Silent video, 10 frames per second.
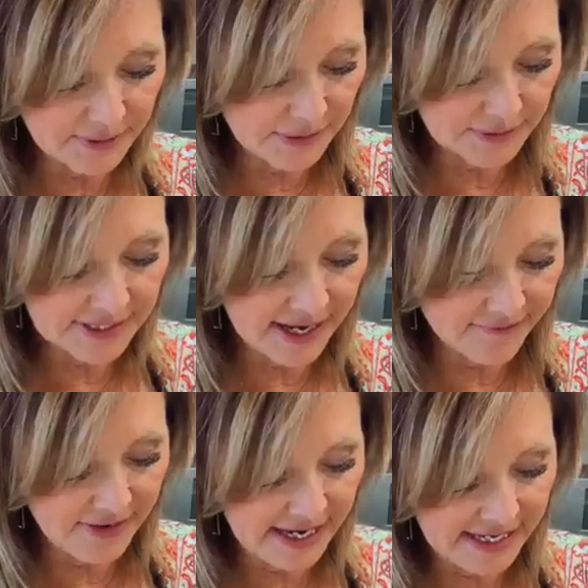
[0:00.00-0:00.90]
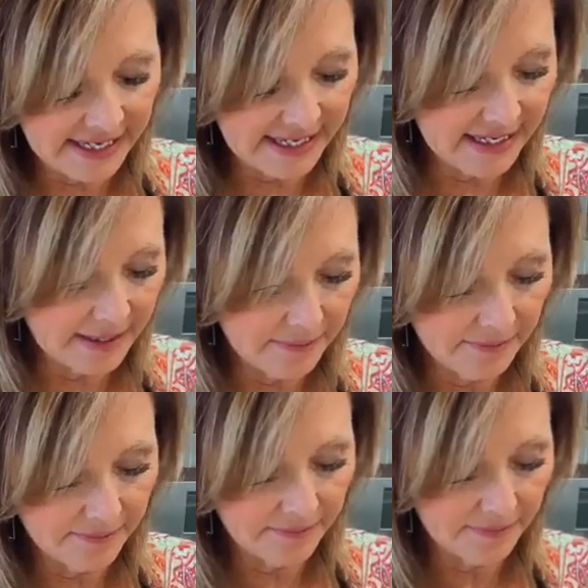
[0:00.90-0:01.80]
up so we don't have any
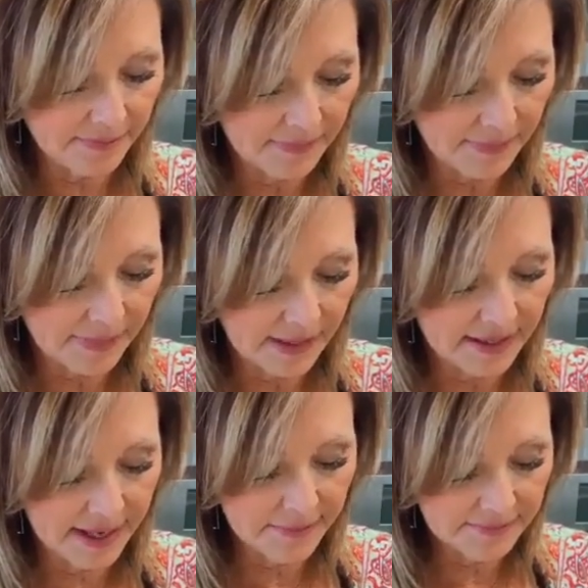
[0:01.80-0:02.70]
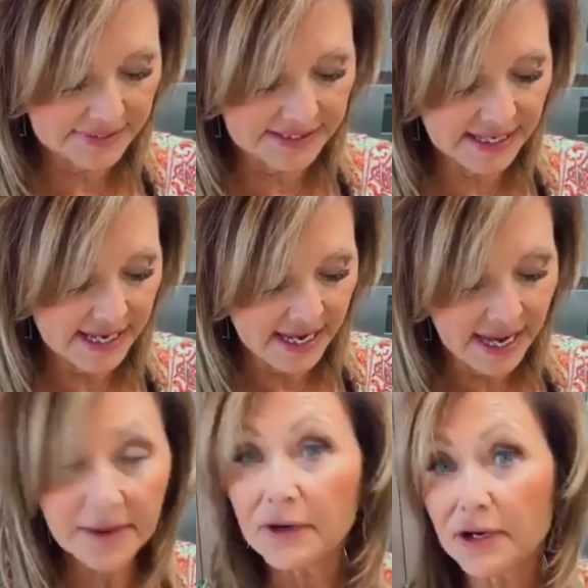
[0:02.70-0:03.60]
lumps,
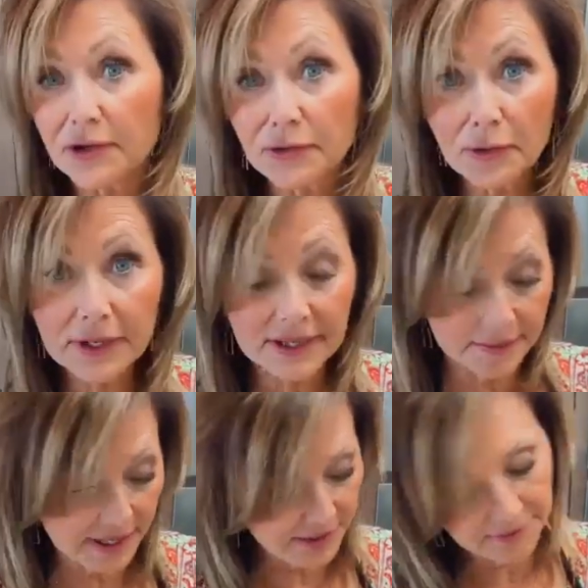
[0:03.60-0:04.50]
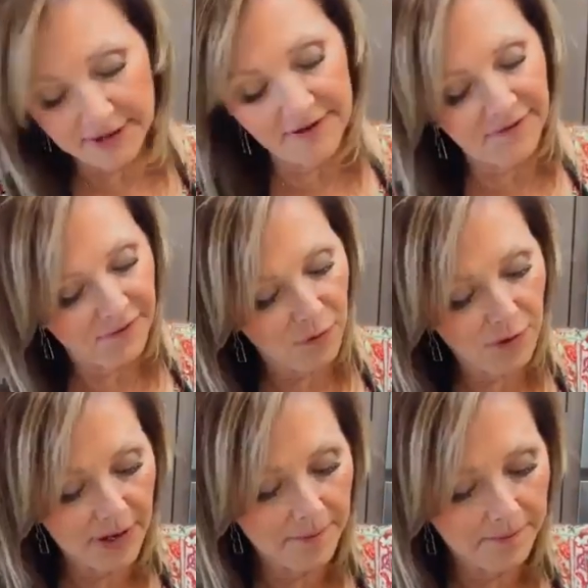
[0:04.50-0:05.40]
and we're going to throw it in the microwave
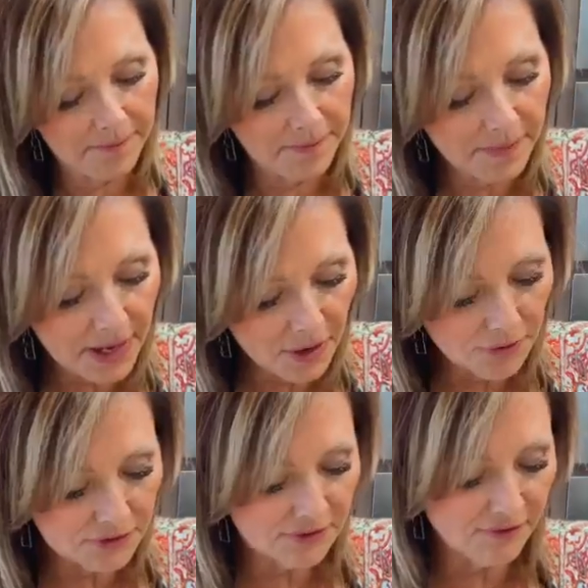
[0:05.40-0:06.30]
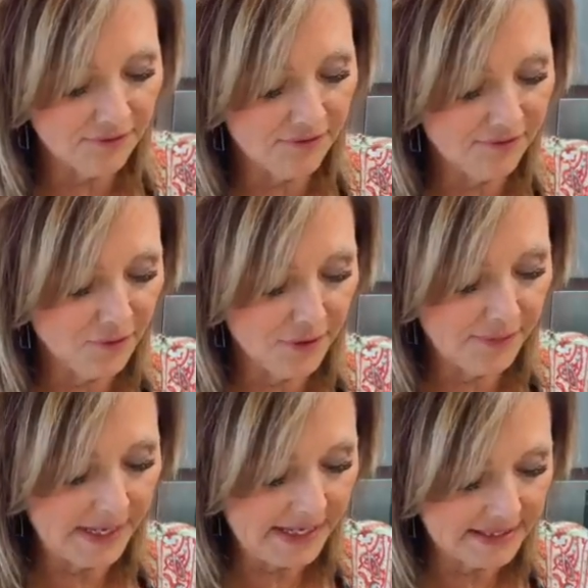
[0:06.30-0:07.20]
for about
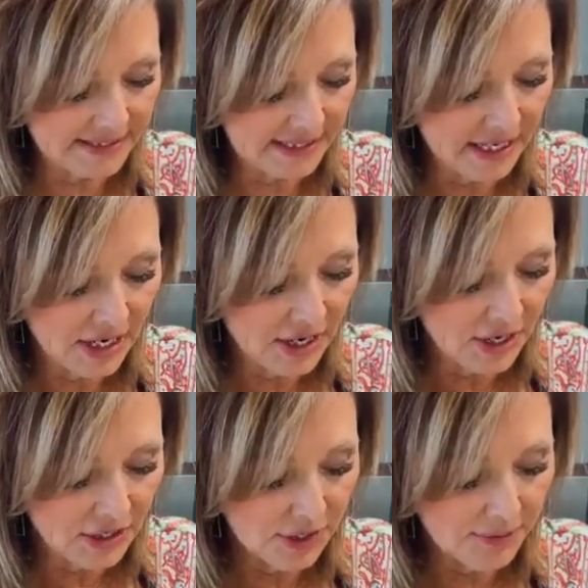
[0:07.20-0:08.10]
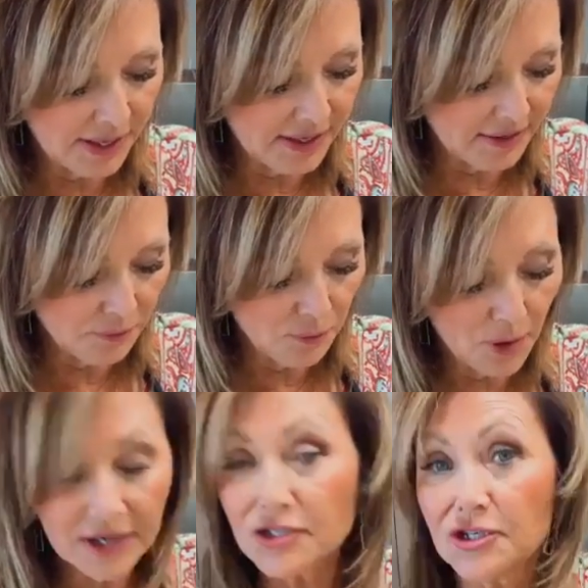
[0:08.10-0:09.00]
4 minutes. You may
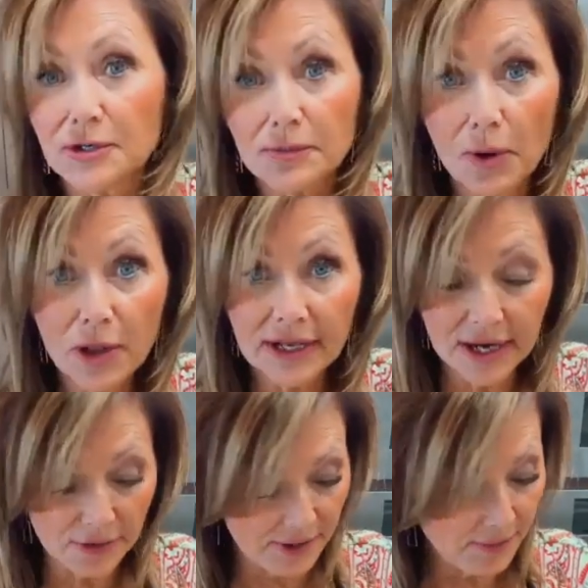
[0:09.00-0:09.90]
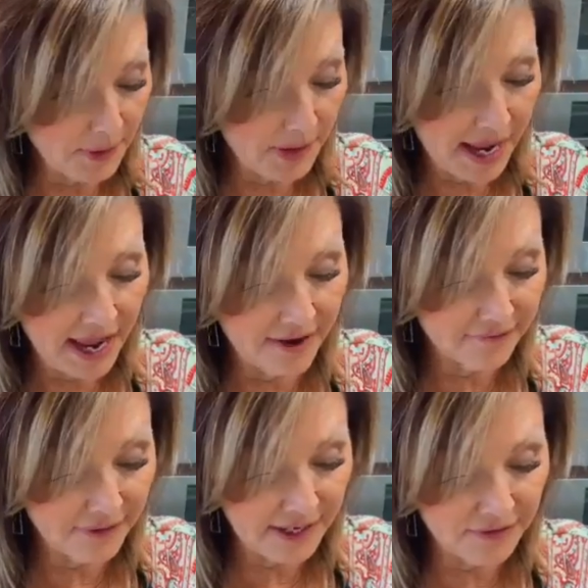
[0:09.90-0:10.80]
want to pull it out about
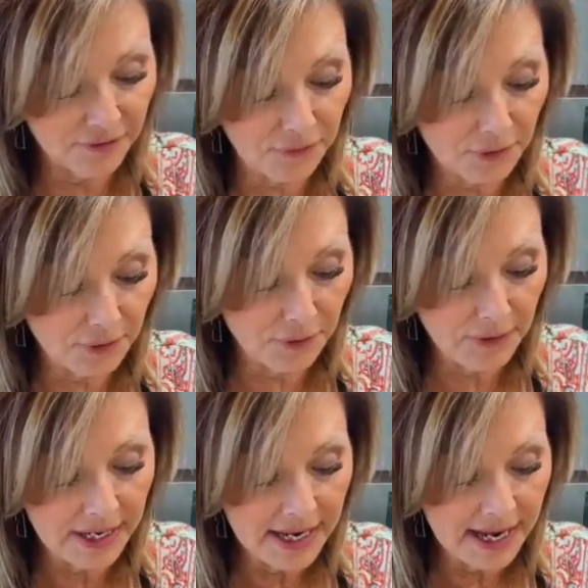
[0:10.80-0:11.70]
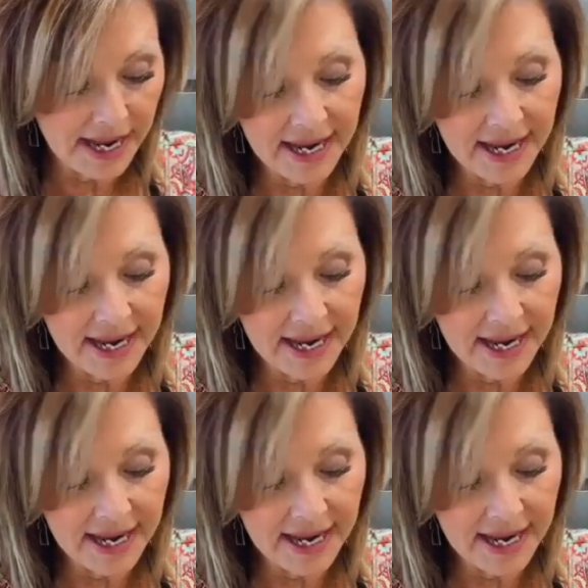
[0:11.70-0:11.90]
halfway through